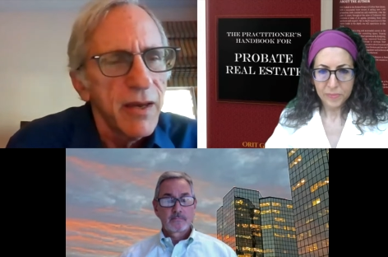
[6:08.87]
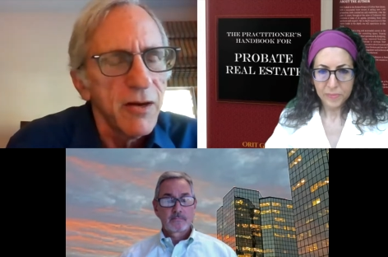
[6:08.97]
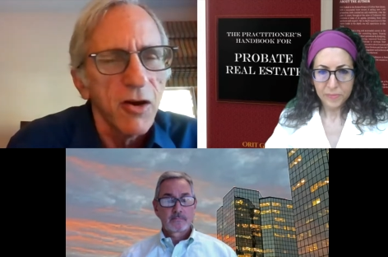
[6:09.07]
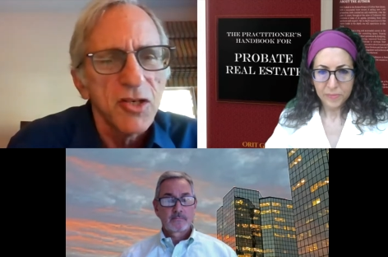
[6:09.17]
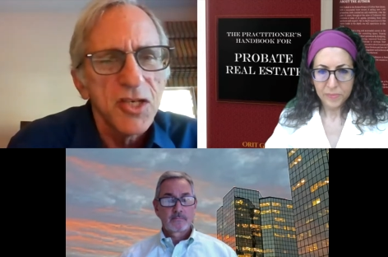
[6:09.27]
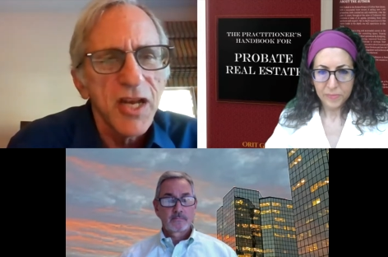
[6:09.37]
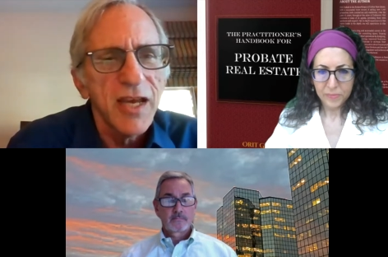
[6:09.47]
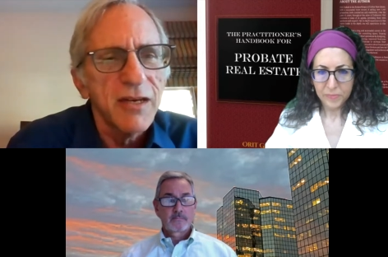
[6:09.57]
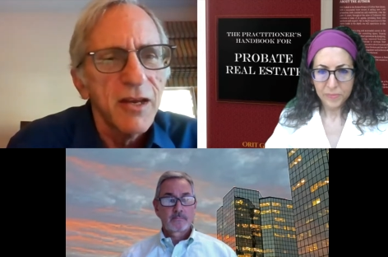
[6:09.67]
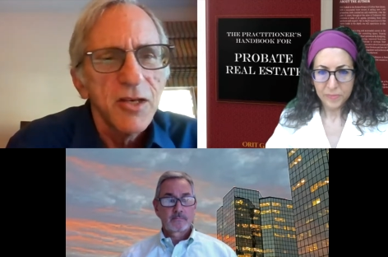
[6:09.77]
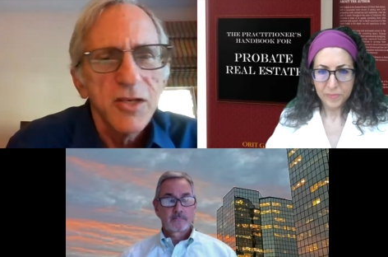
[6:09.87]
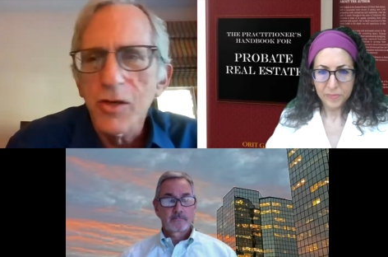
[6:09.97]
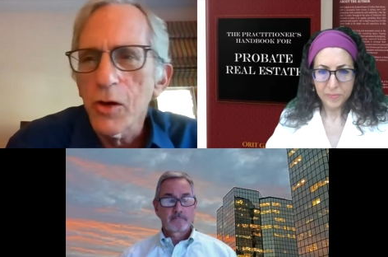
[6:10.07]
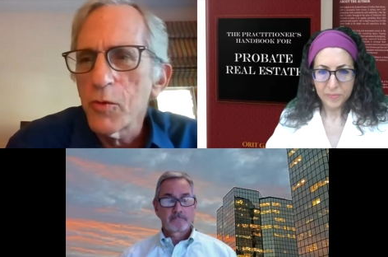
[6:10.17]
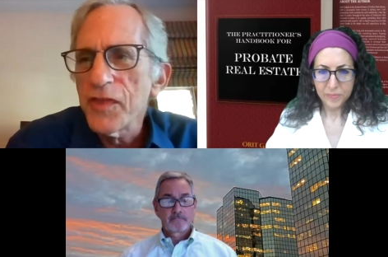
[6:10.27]
Speaker 1: in our state.
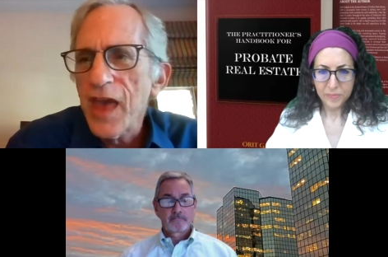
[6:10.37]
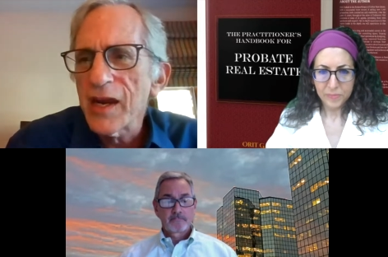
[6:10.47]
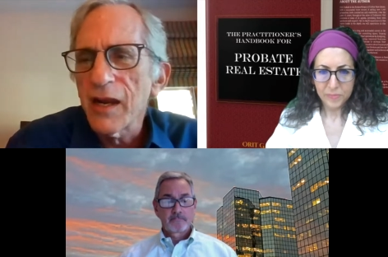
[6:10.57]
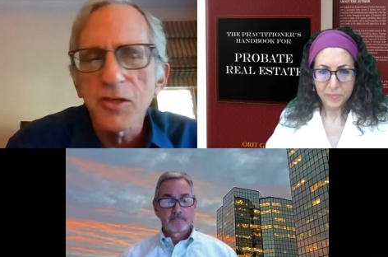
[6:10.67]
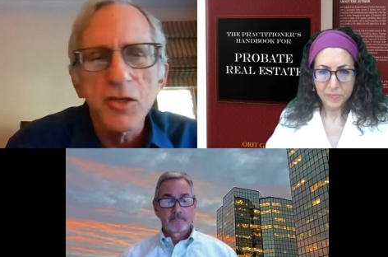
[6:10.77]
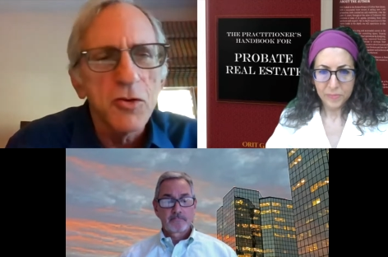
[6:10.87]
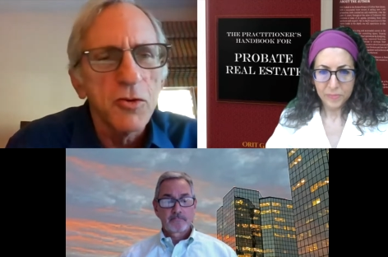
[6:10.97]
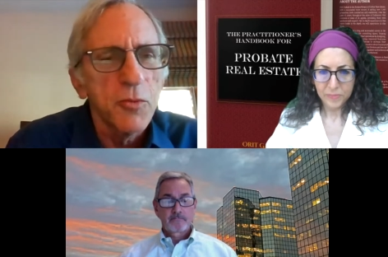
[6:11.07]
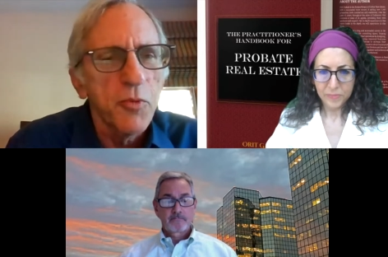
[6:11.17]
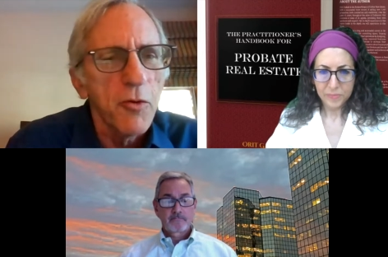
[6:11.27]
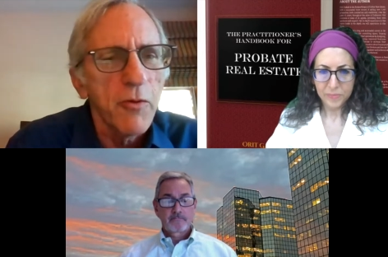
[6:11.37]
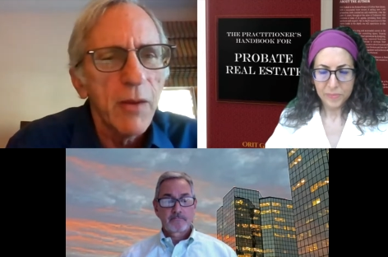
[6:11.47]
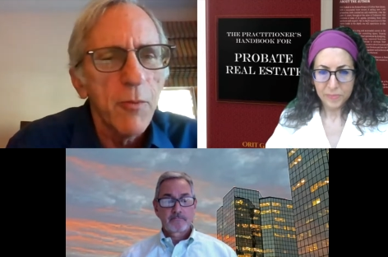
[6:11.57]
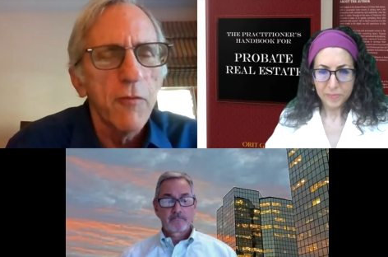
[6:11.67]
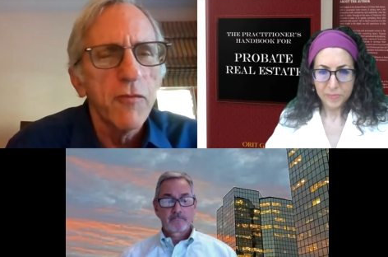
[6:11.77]
So with that, I'll just turn the
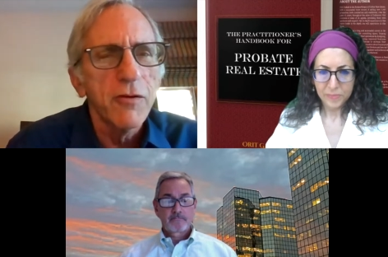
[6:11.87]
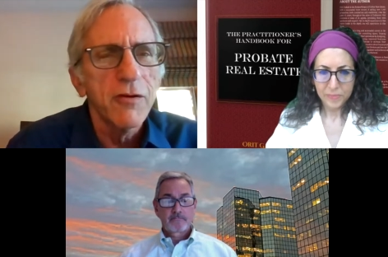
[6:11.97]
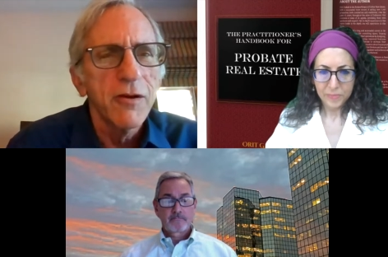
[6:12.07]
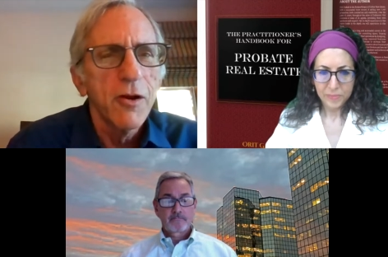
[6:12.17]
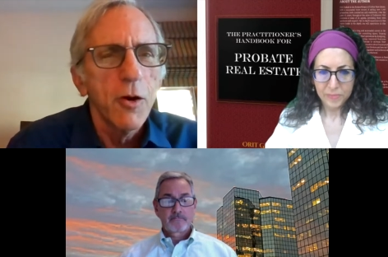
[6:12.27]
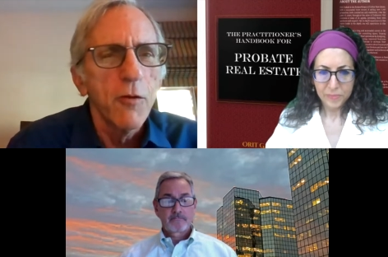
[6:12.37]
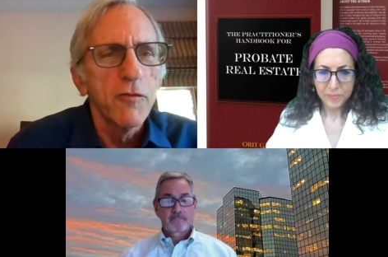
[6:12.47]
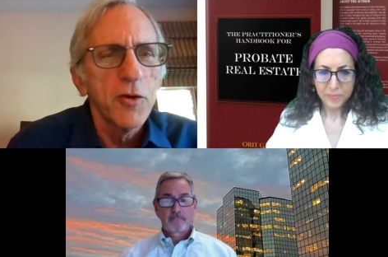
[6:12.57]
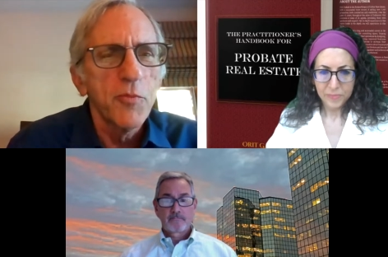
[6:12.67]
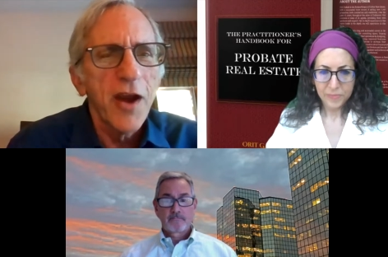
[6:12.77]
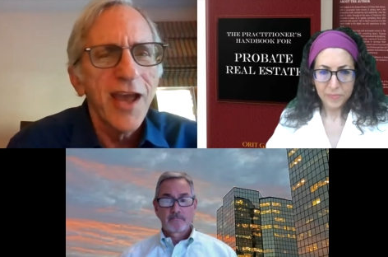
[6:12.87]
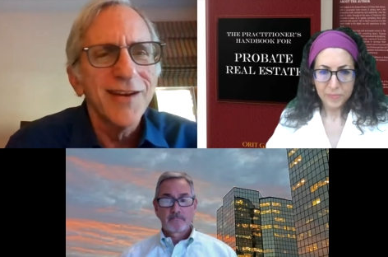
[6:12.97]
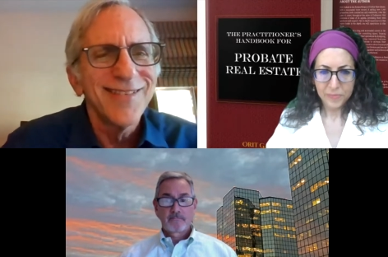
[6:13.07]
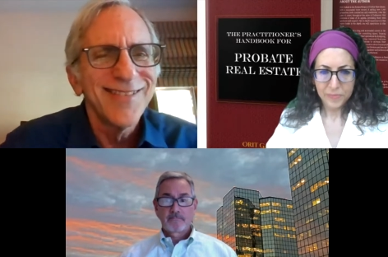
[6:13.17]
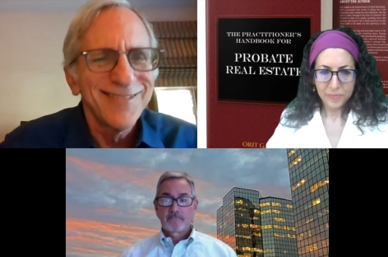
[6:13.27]
program over over to
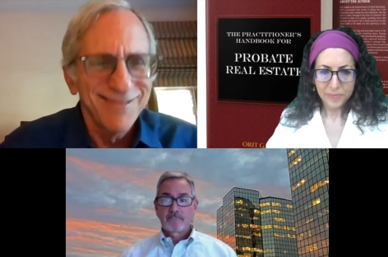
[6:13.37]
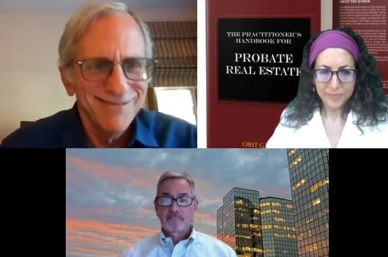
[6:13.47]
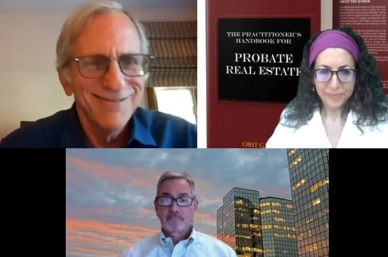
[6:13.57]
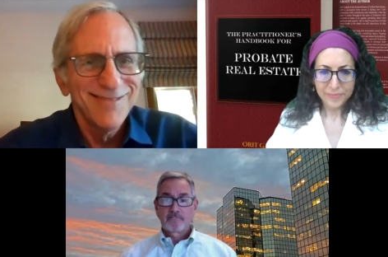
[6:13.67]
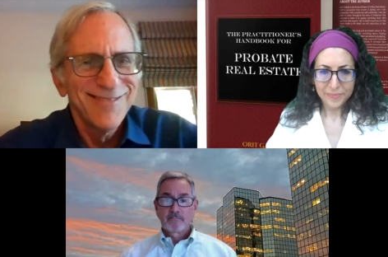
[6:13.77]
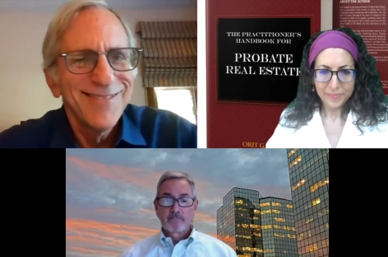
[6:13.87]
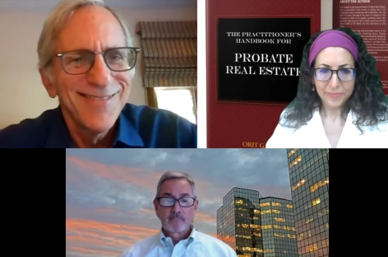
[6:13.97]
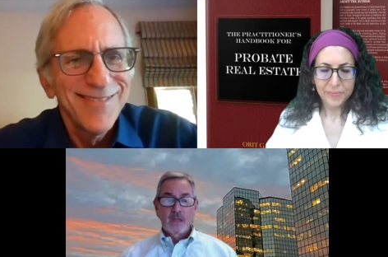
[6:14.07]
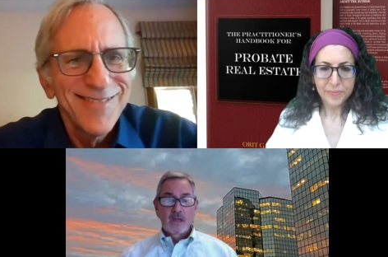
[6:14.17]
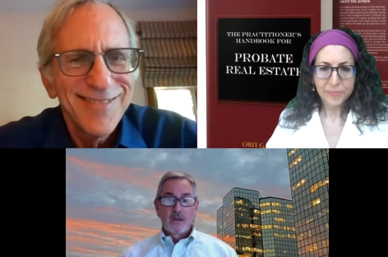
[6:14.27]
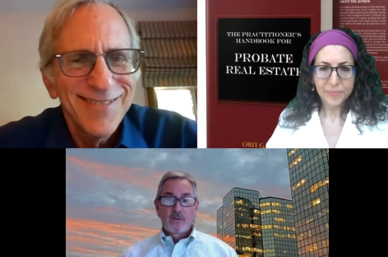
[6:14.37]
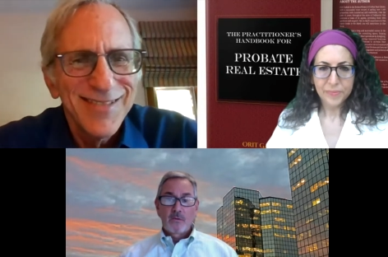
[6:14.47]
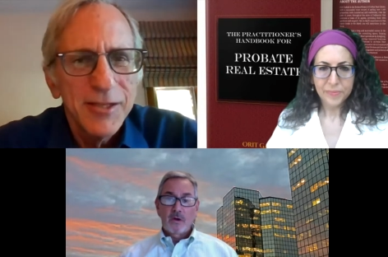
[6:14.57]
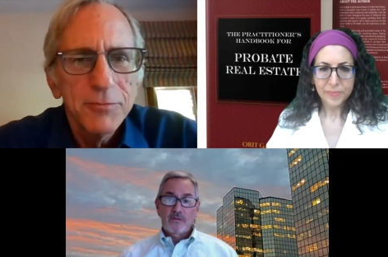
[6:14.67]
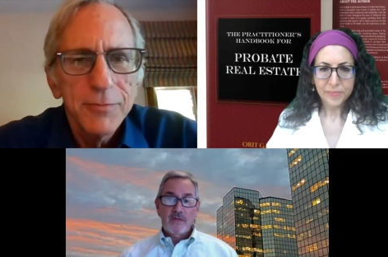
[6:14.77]
Brad.
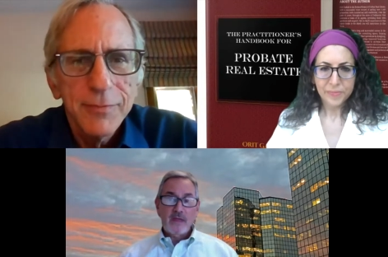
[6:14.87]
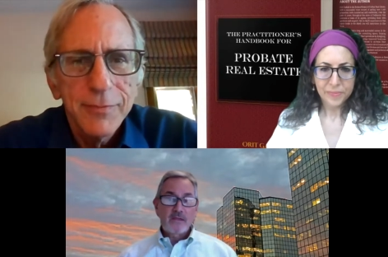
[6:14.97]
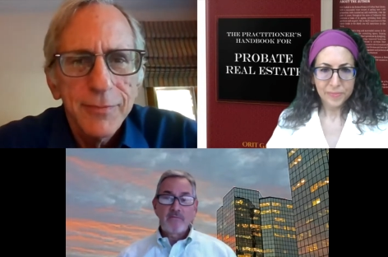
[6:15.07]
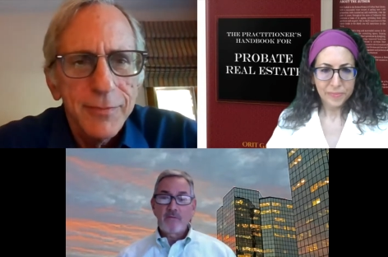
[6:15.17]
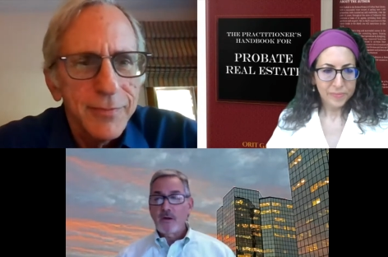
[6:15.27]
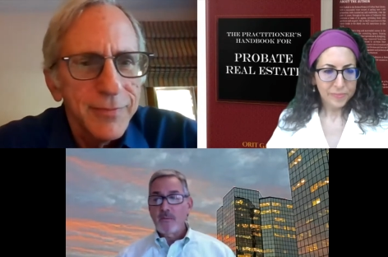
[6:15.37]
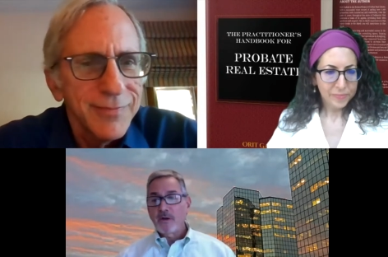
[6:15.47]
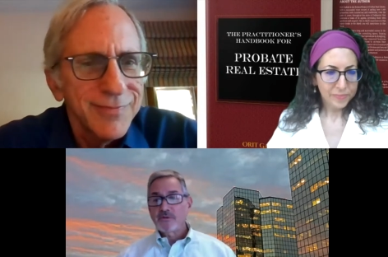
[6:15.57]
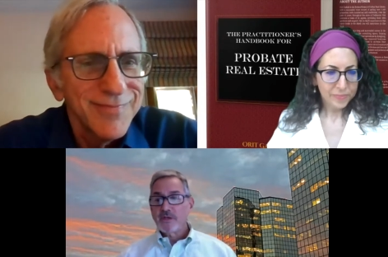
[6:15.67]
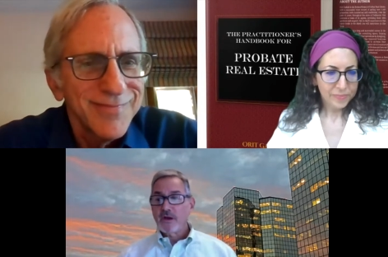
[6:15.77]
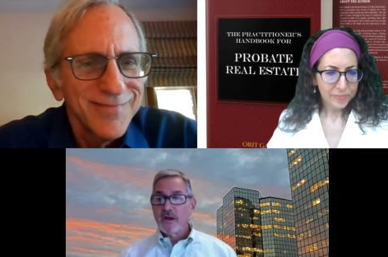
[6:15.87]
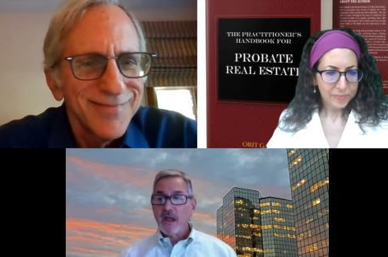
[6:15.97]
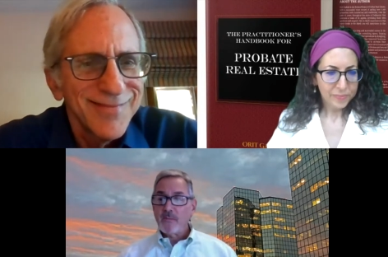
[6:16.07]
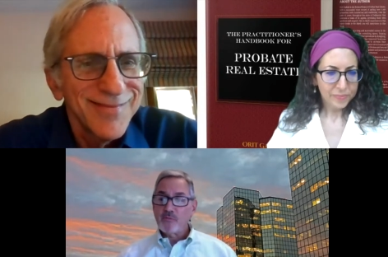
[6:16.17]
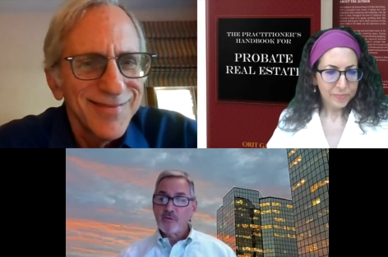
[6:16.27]
Speaker 2: Well, thank you very much, Terry. I
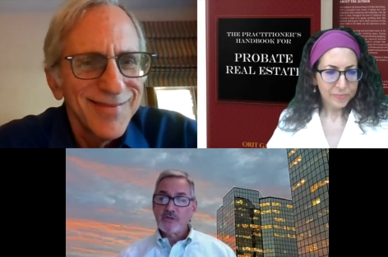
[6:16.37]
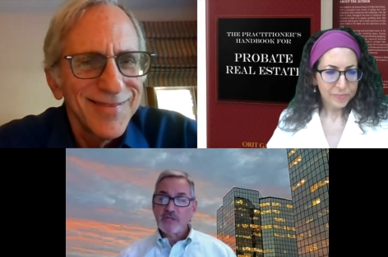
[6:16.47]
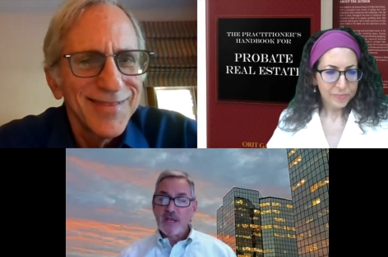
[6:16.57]
appreciate